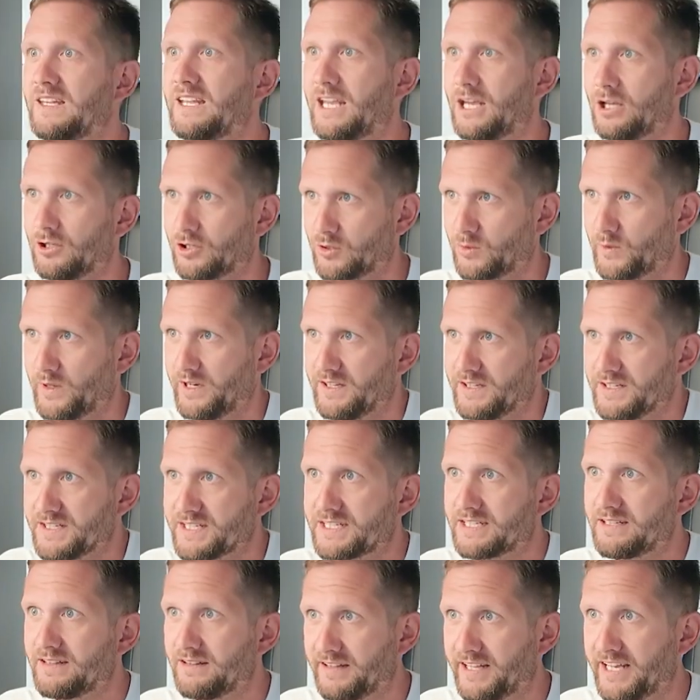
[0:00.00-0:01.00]
killer
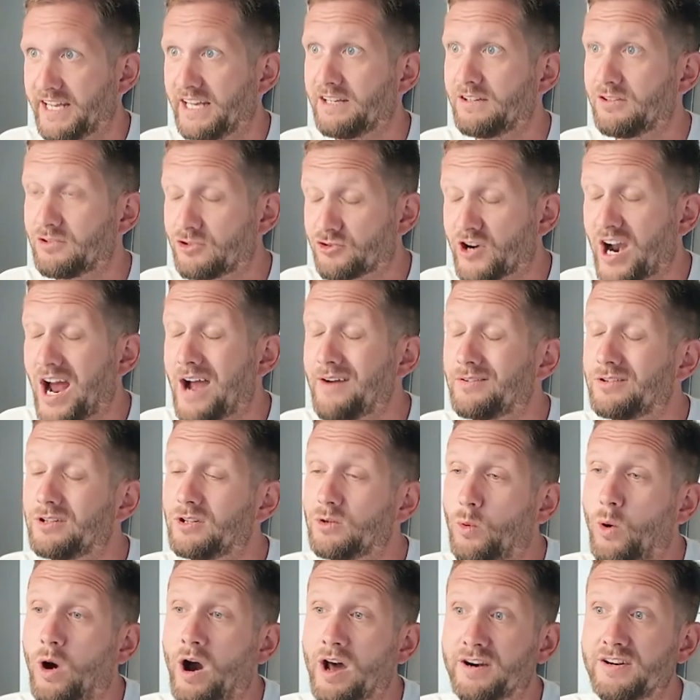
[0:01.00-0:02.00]
whales. They travel
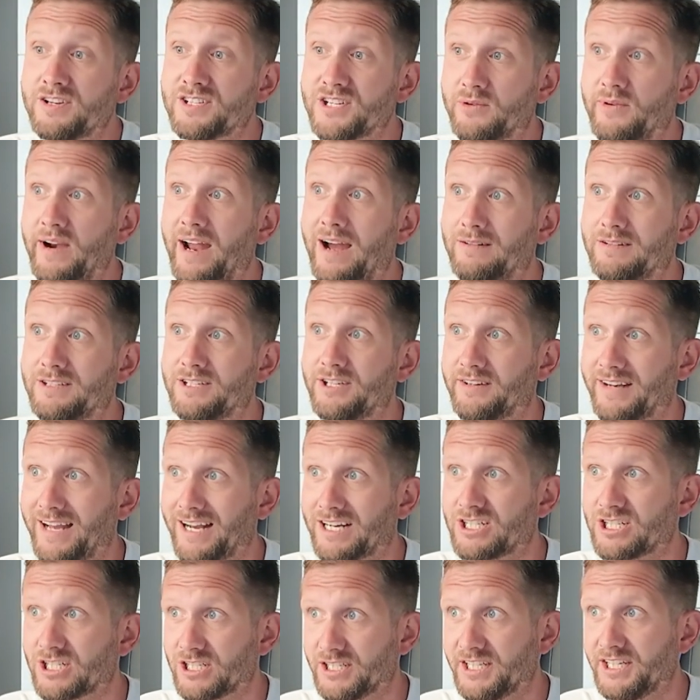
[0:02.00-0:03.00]
the waters around here
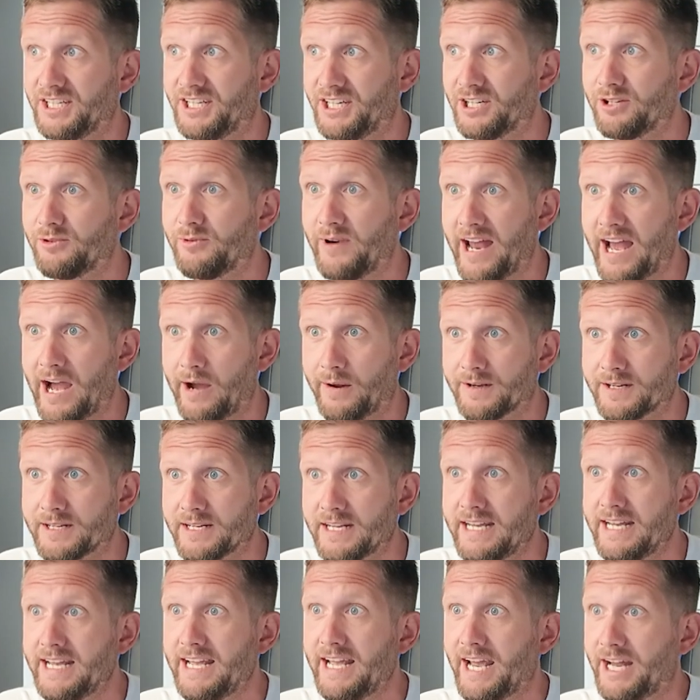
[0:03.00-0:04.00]
actually year-round.
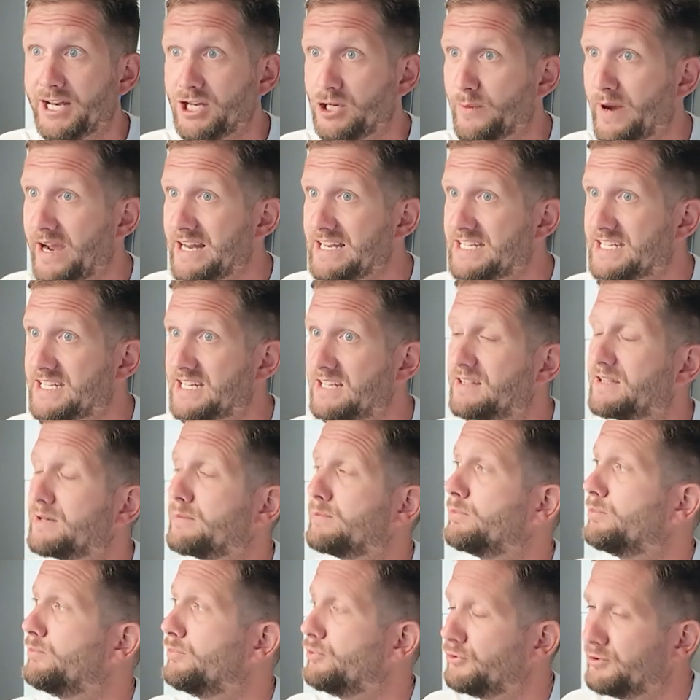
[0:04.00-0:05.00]
You might see
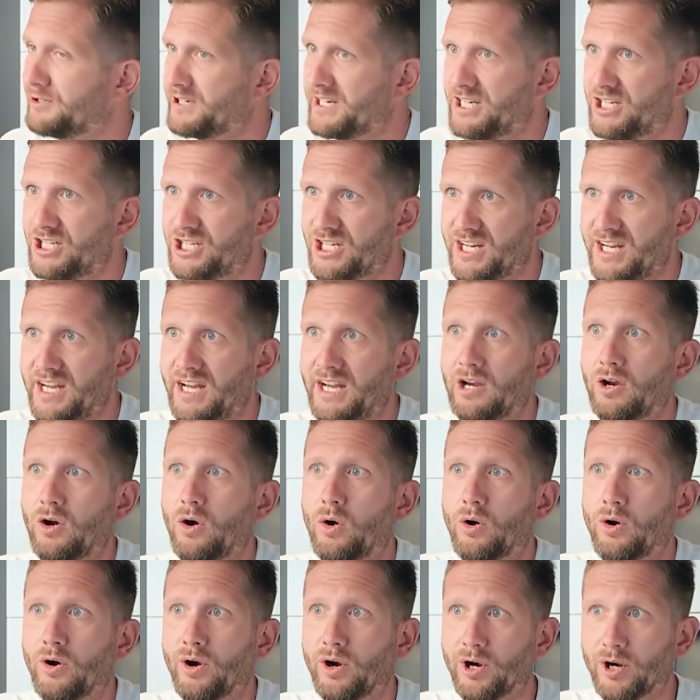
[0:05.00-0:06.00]
them breaching
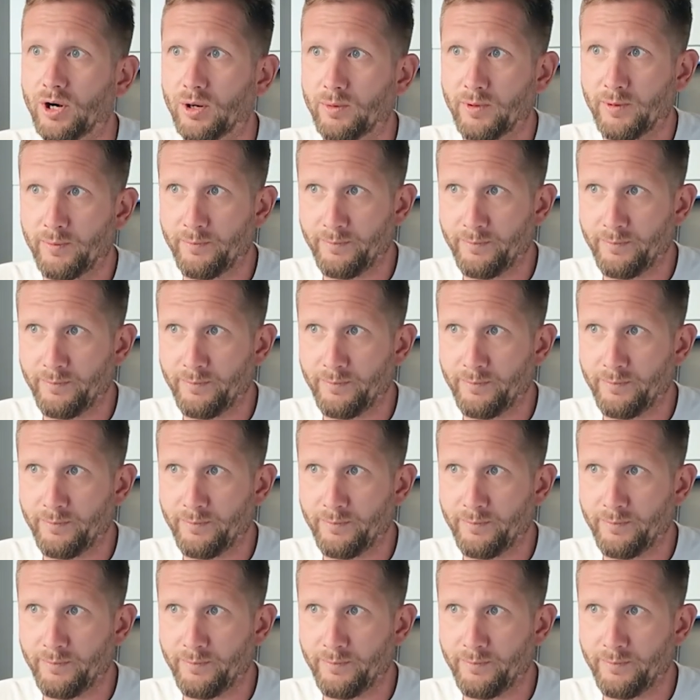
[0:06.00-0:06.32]
or